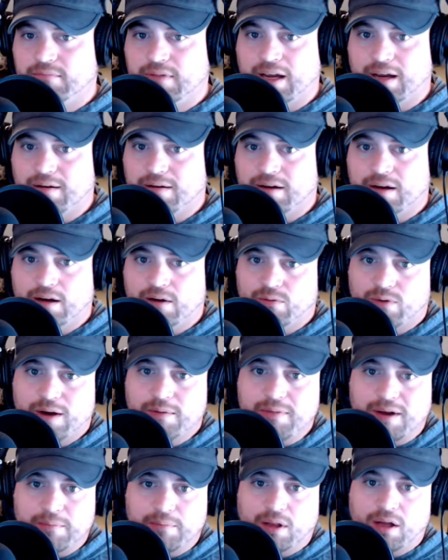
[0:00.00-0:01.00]
and
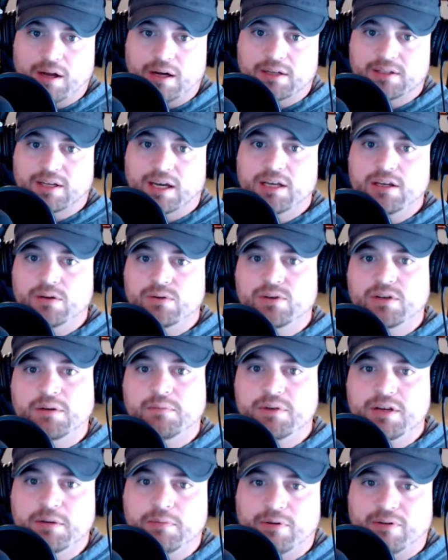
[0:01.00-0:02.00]
read my blogs, I used to
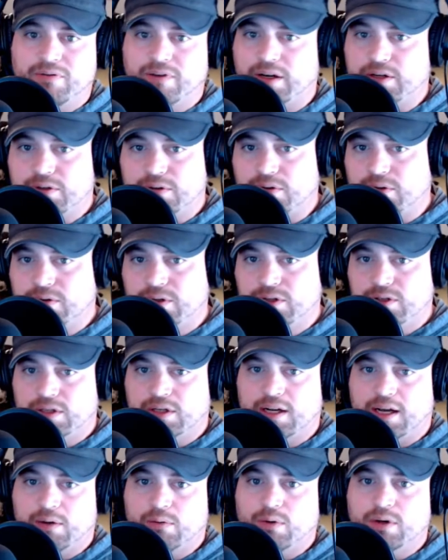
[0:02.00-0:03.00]
be a professional
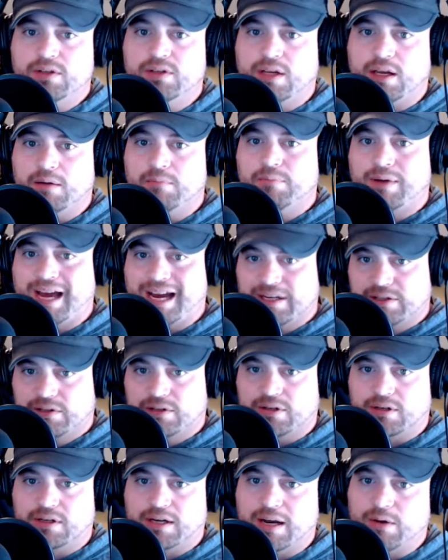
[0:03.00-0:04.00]
Christian. I was a
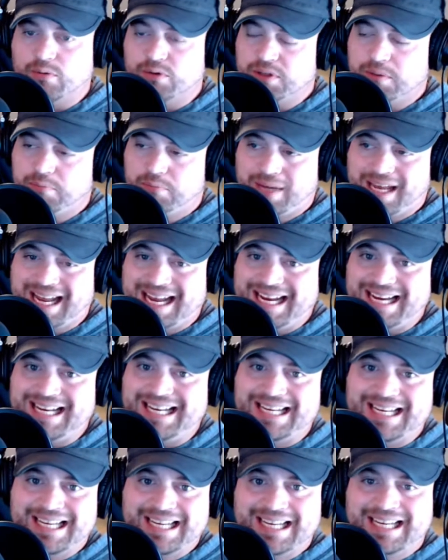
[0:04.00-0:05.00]
pastor. I was a
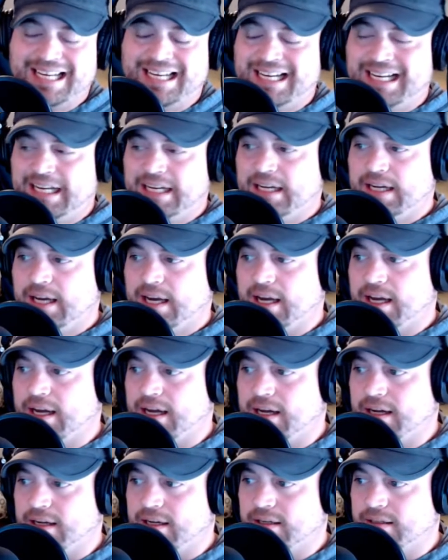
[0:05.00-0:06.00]
paid
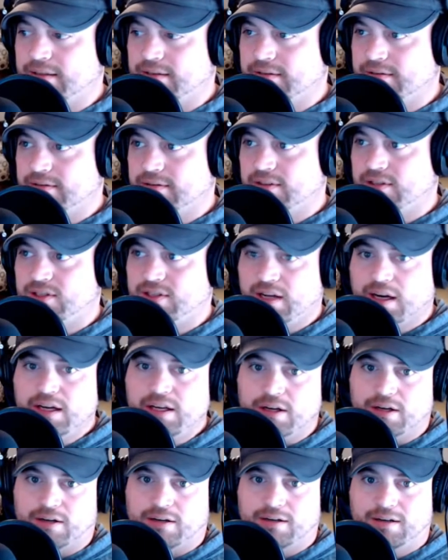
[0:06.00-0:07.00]

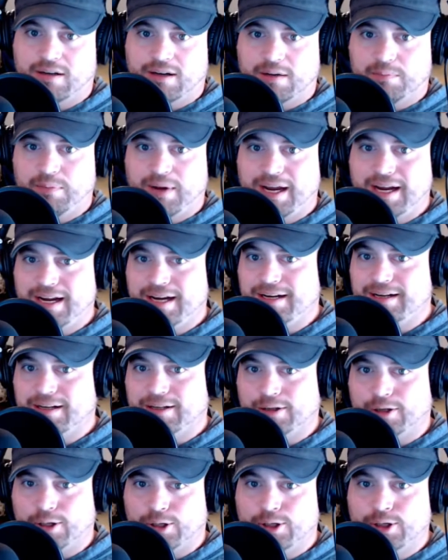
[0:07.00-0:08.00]
studier, a paid
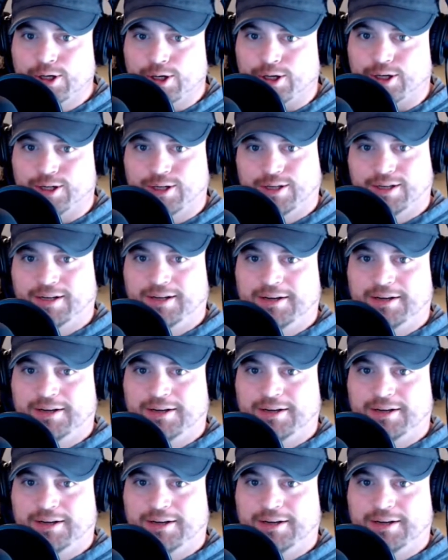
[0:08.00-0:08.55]
learner.